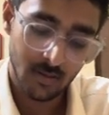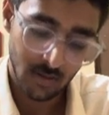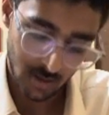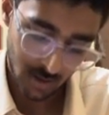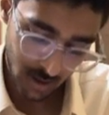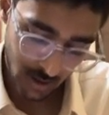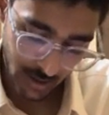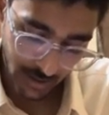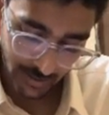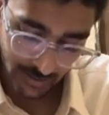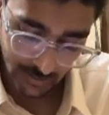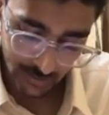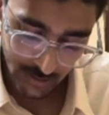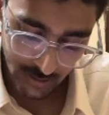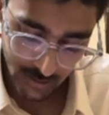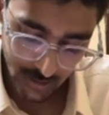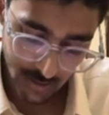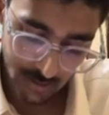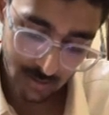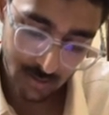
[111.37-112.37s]
and it
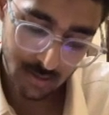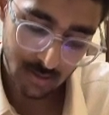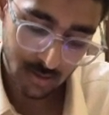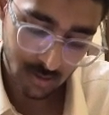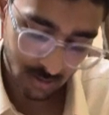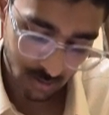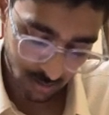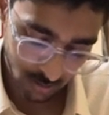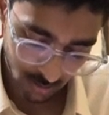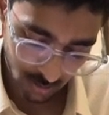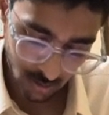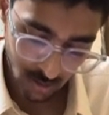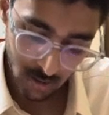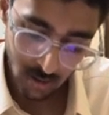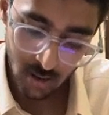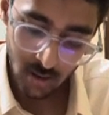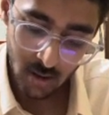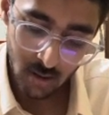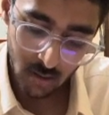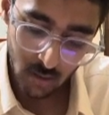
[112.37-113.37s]
is
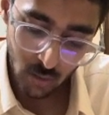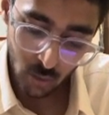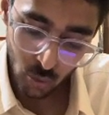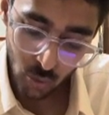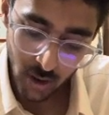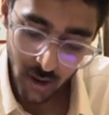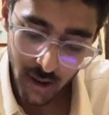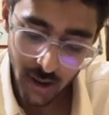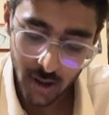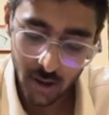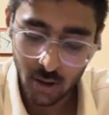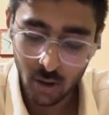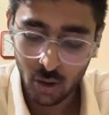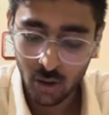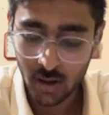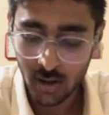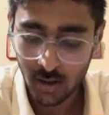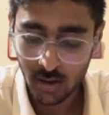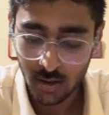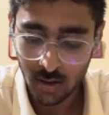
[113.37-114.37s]
located on
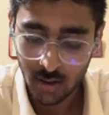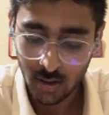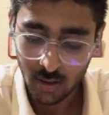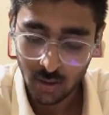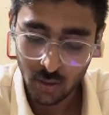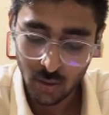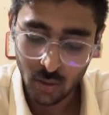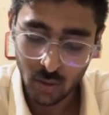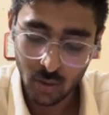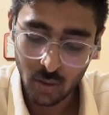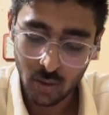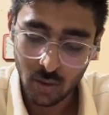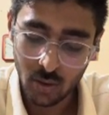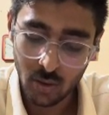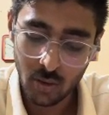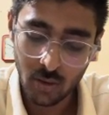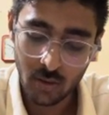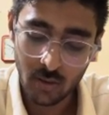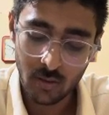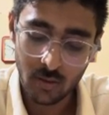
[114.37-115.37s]

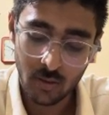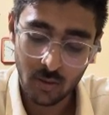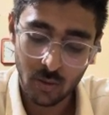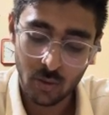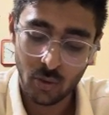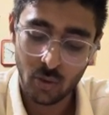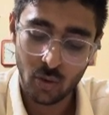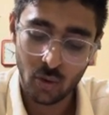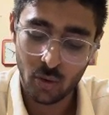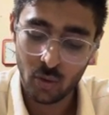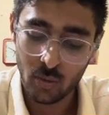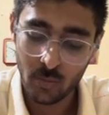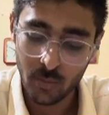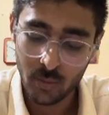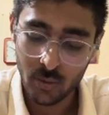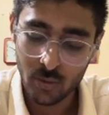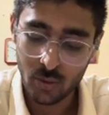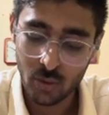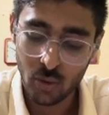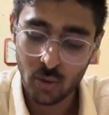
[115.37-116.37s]

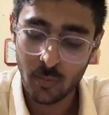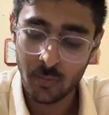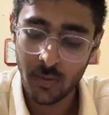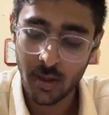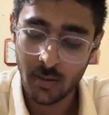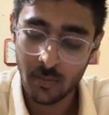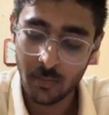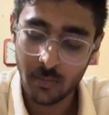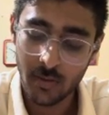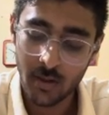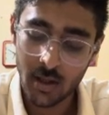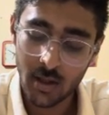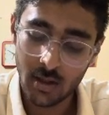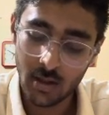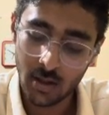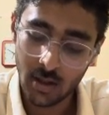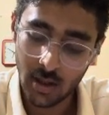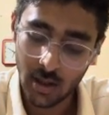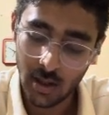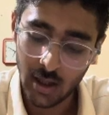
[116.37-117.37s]
chromosome number
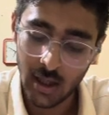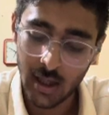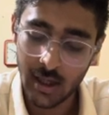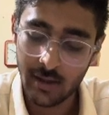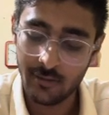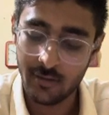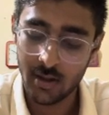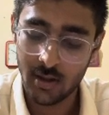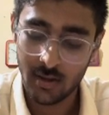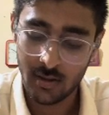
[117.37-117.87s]
11.